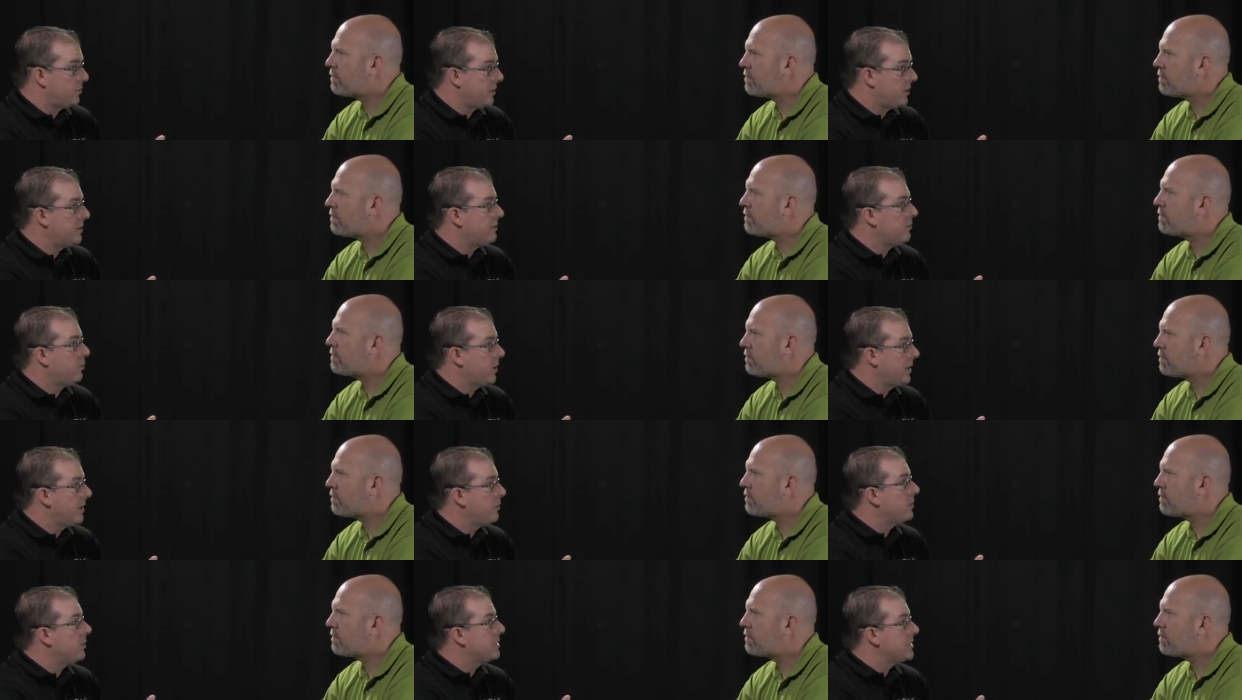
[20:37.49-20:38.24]
Speaker 1: So
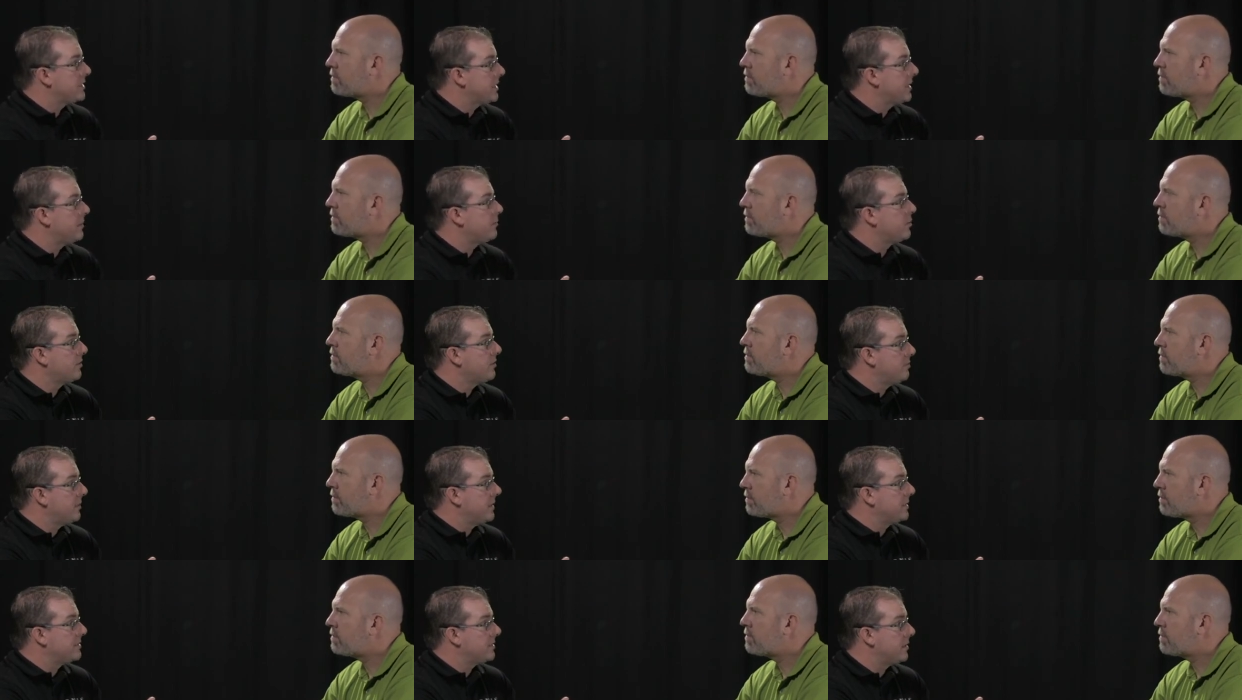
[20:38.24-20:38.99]
one, what what's the
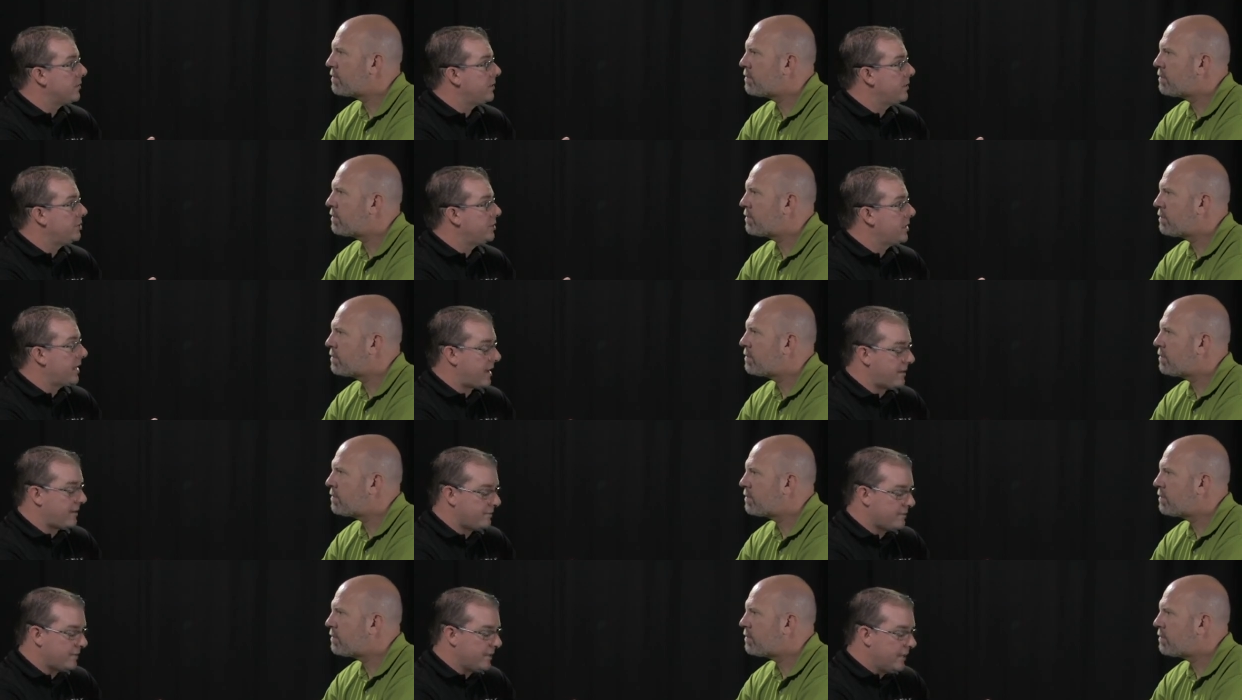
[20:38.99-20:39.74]
number of months that we
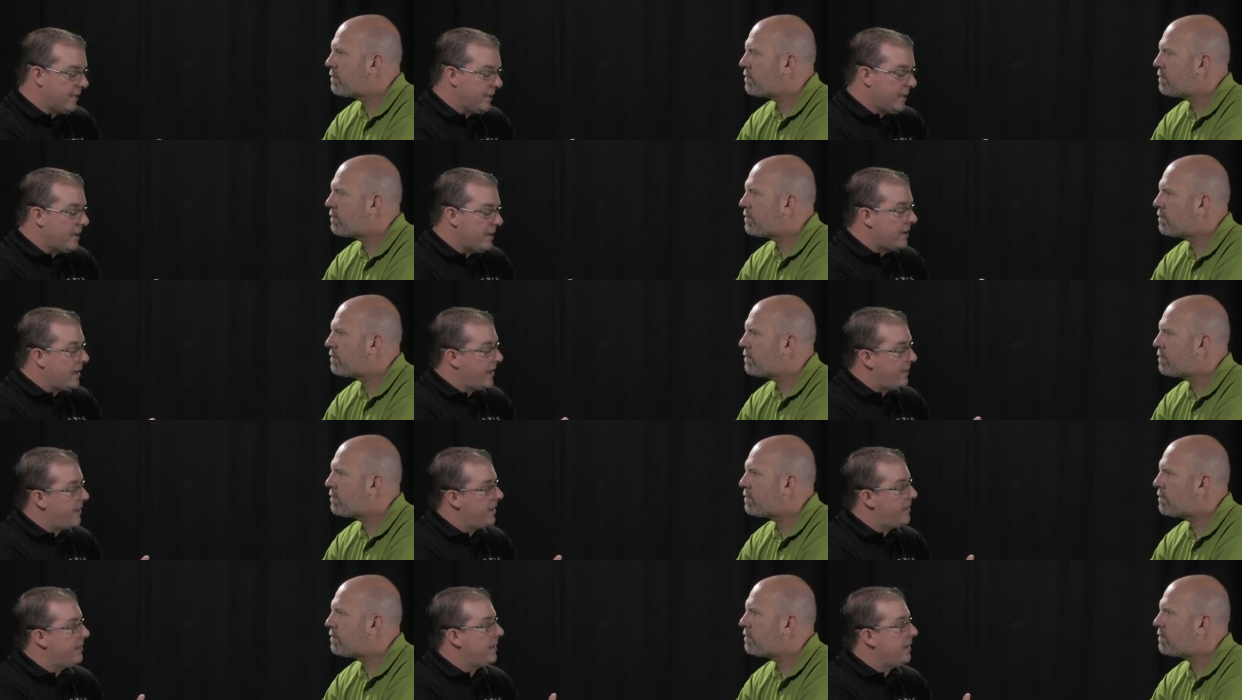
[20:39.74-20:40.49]
should have,
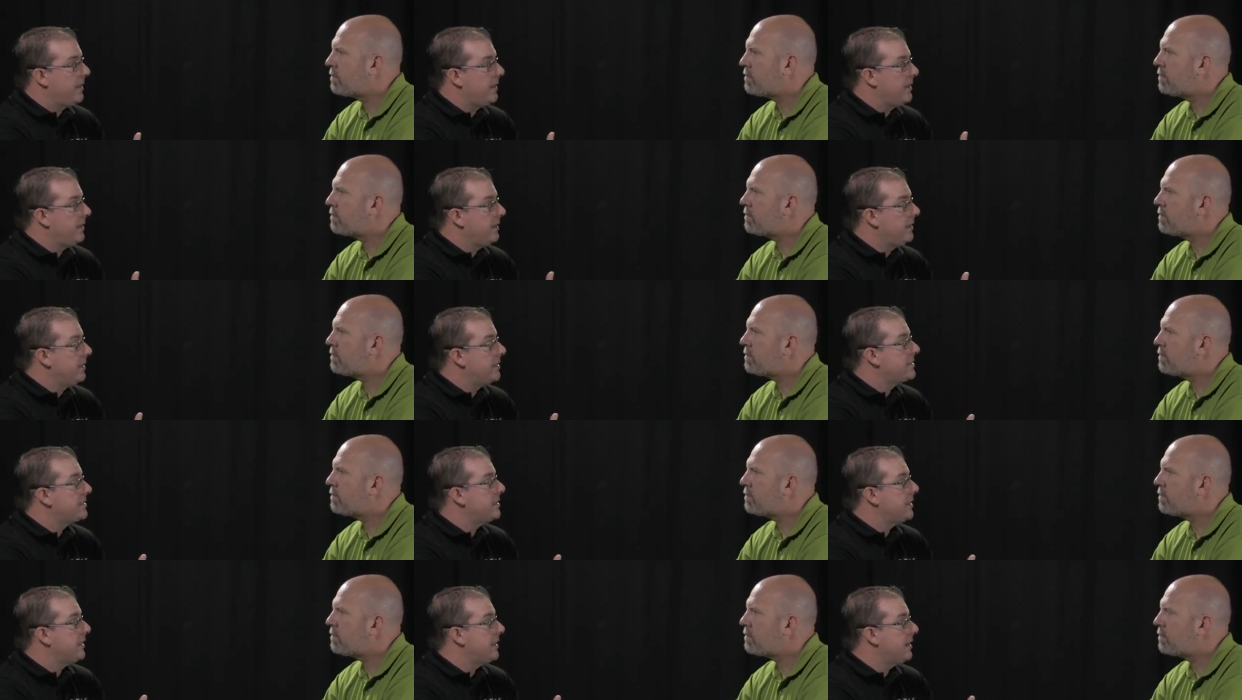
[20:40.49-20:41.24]
and then the
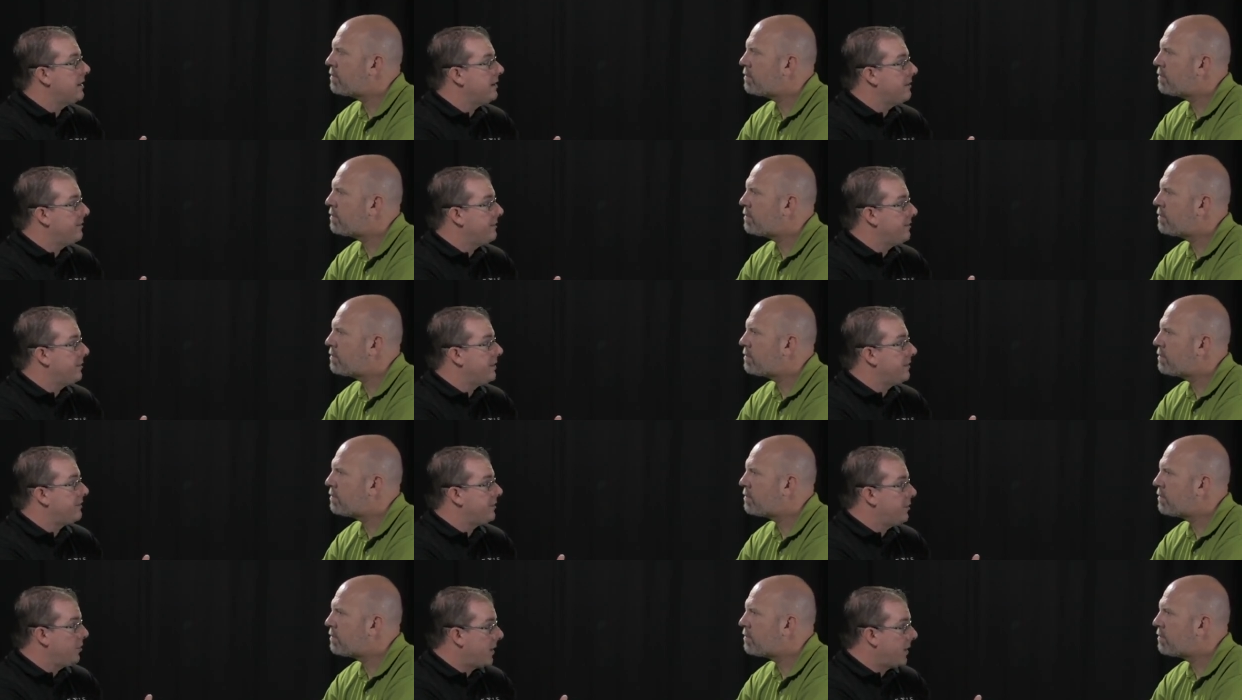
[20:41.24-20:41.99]
listing
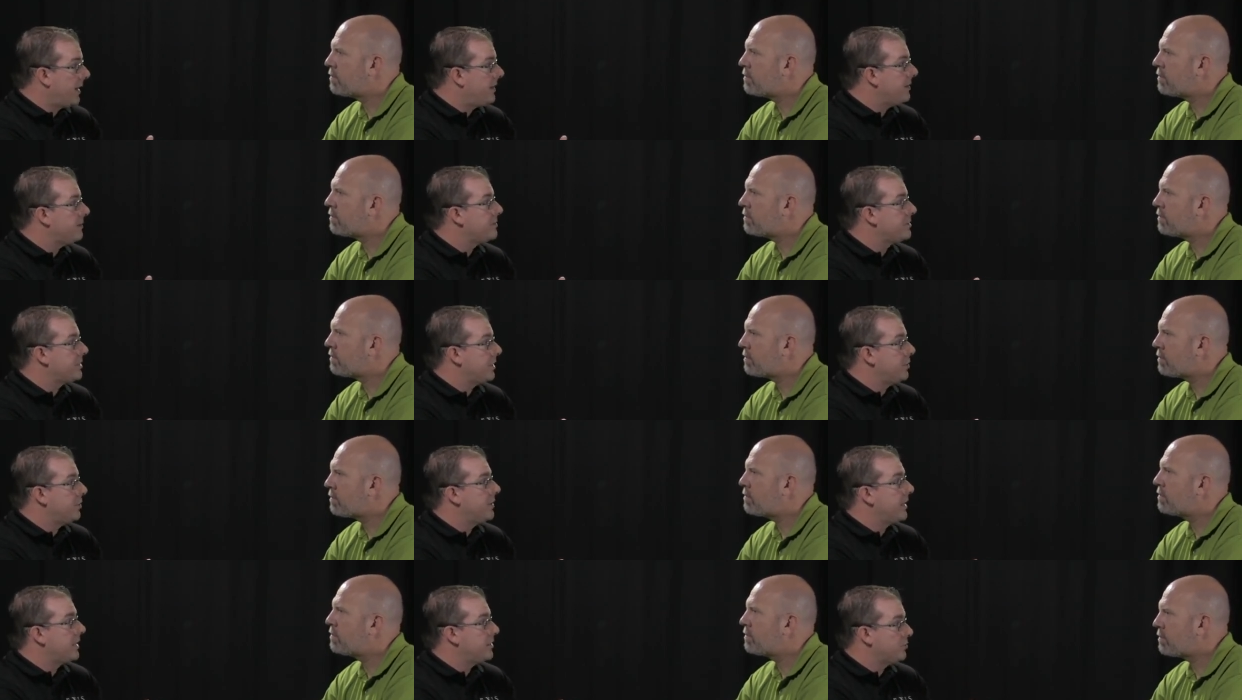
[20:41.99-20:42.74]
of the few
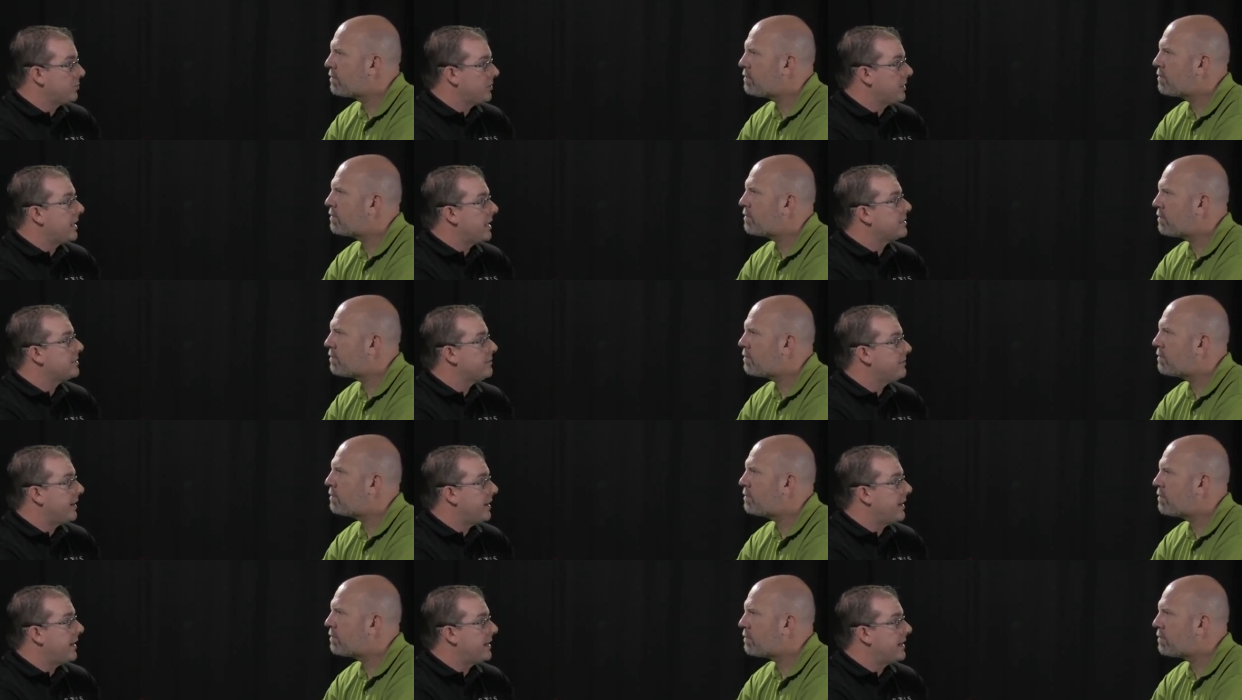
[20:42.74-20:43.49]
items that you guys will
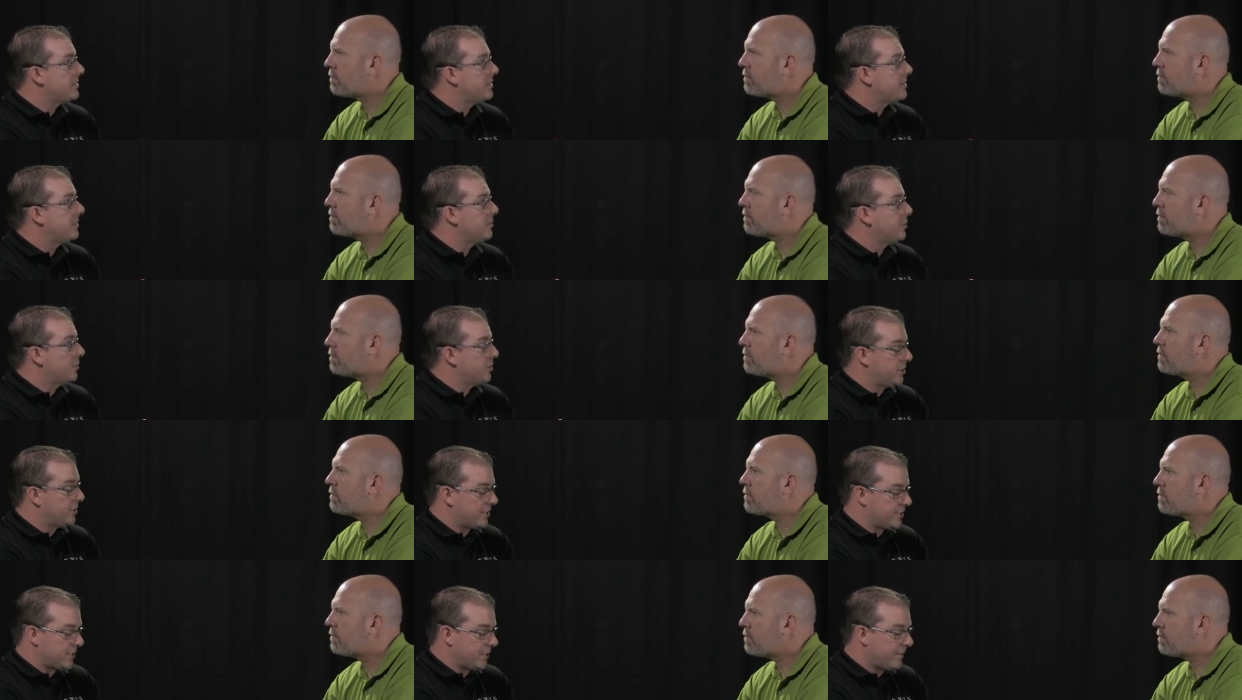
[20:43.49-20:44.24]
classify as an
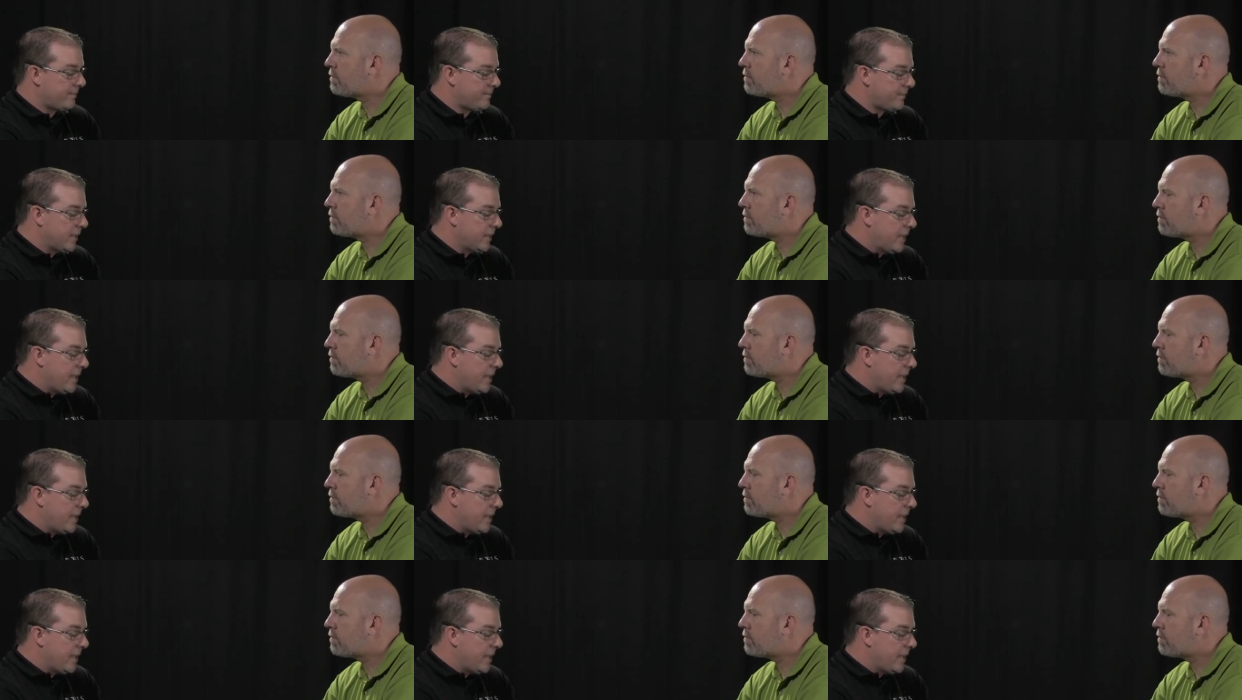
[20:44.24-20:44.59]
emergency,